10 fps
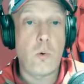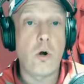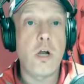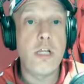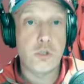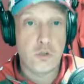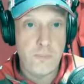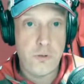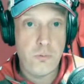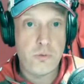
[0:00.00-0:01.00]
or
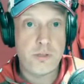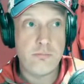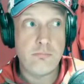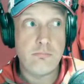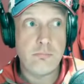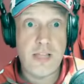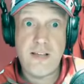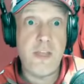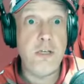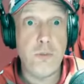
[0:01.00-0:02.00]
contribute
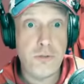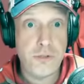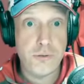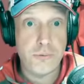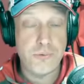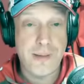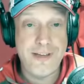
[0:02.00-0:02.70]
like they used to.